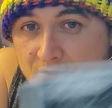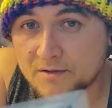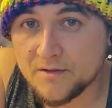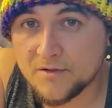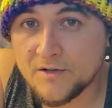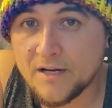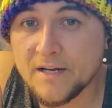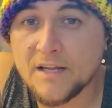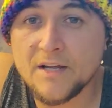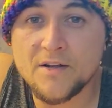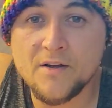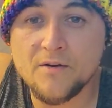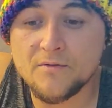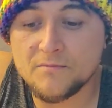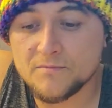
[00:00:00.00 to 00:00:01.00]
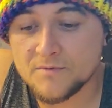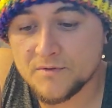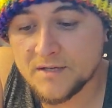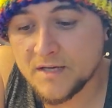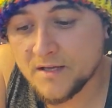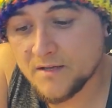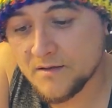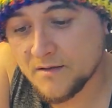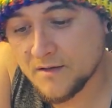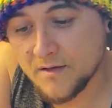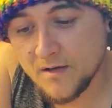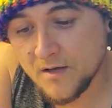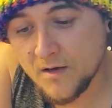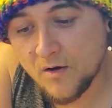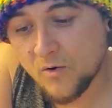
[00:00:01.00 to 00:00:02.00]
You gotta let go. You can't
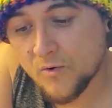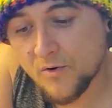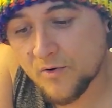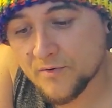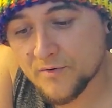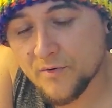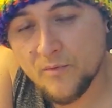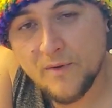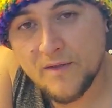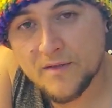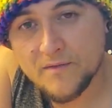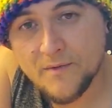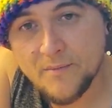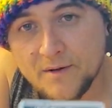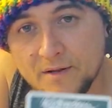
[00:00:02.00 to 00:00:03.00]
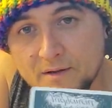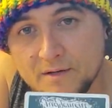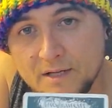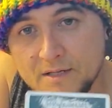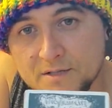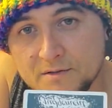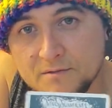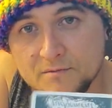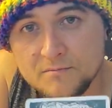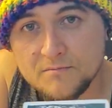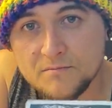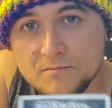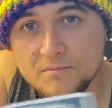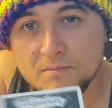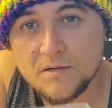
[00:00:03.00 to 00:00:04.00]
hold on to the way that somebody looked at you.
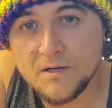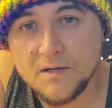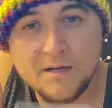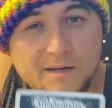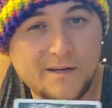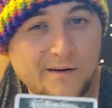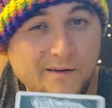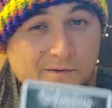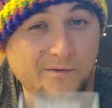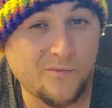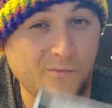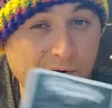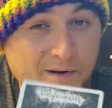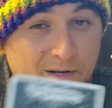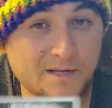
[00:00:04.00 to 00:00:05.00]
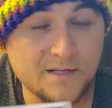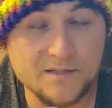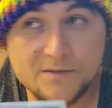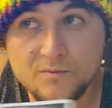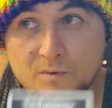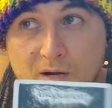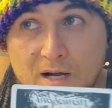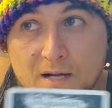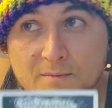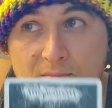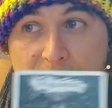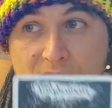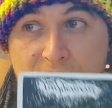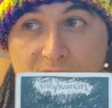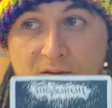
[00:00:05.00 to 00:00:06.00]
I don't know what it is, why,
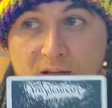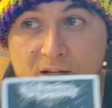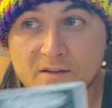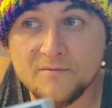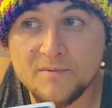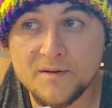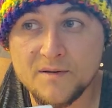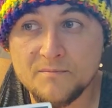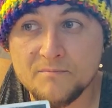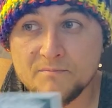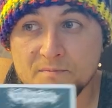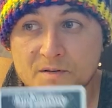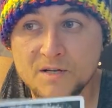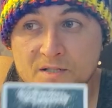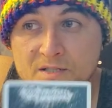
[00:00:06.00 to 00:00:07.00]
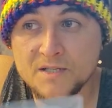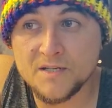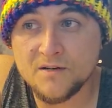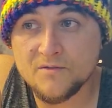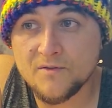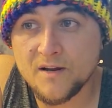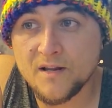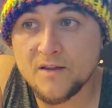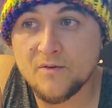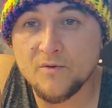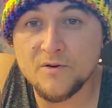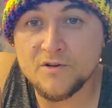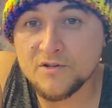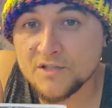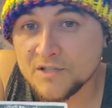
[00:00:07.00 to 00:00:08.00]
but you feel like you've been judged incorrectly, or
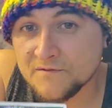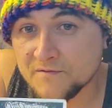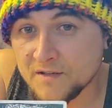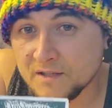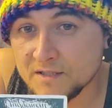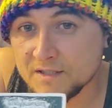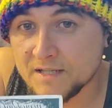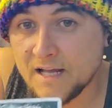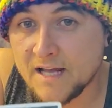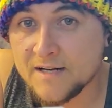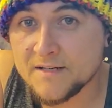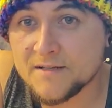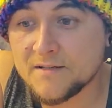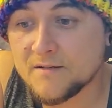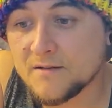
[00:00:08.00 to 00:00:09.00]
you're just feeling stagnant.